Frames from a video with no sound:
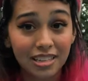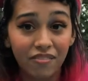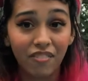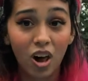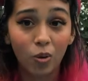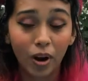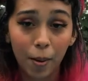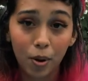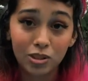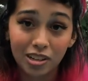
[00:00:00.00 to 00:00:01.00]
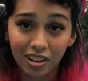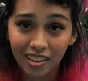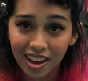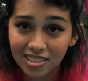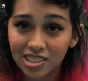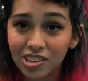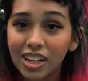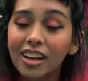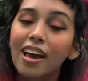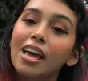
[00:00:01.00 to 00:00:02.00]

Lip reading: can follow when I post it on the end screen.